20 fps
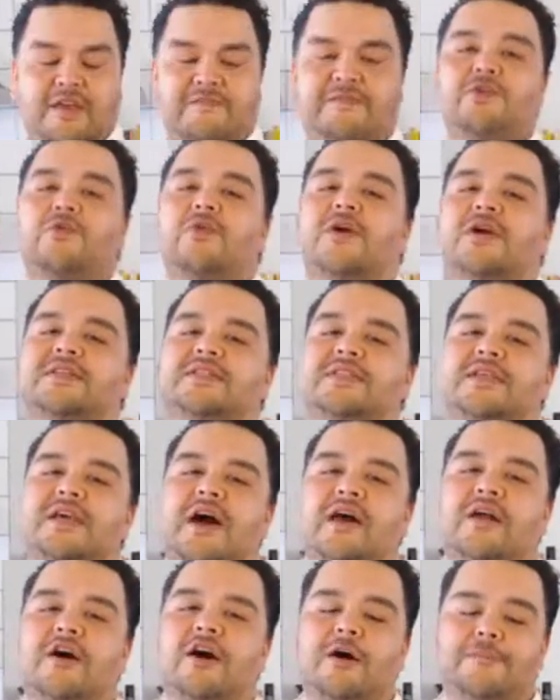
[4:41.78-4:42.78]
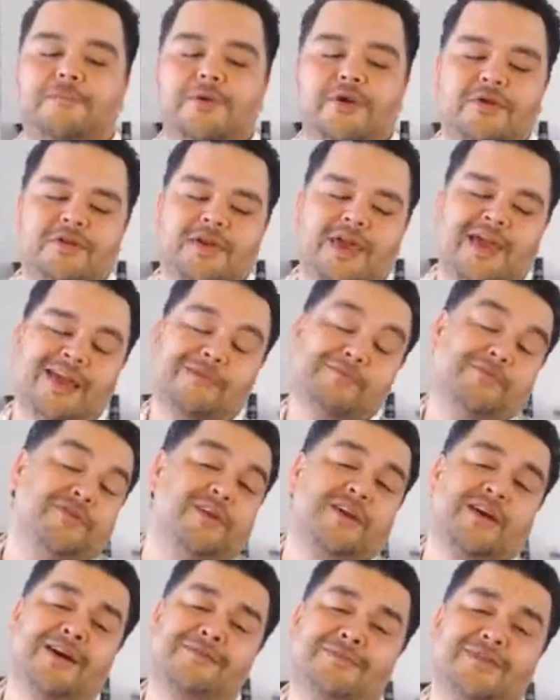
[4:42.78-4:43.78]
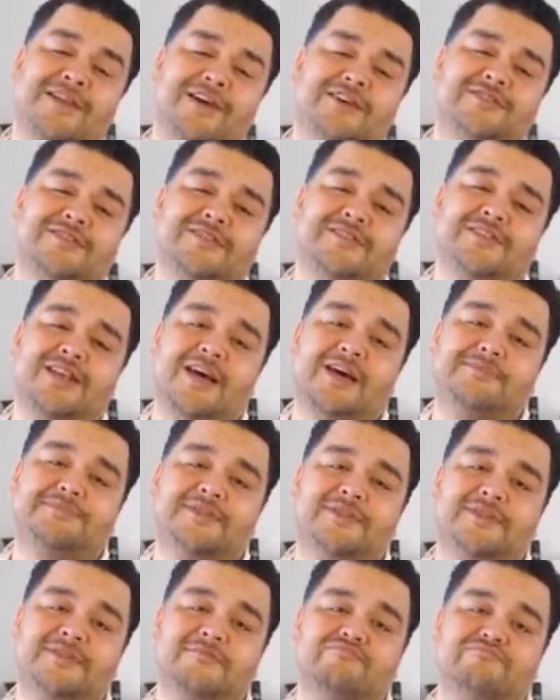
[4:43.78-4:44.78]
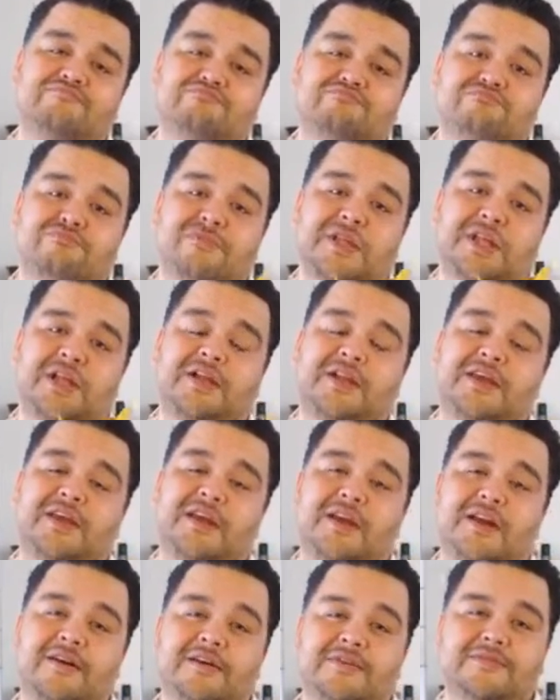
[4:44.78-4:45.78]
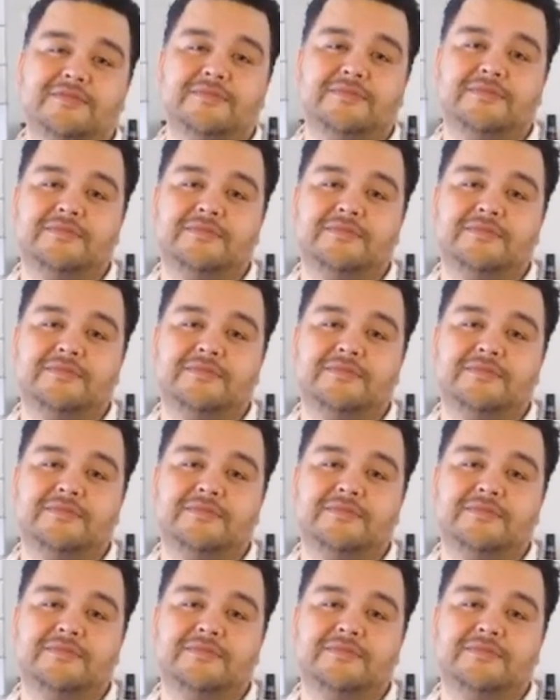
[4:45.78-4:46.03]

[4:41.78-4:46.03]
If you want to see how to up your game with a couple extra steps, click here.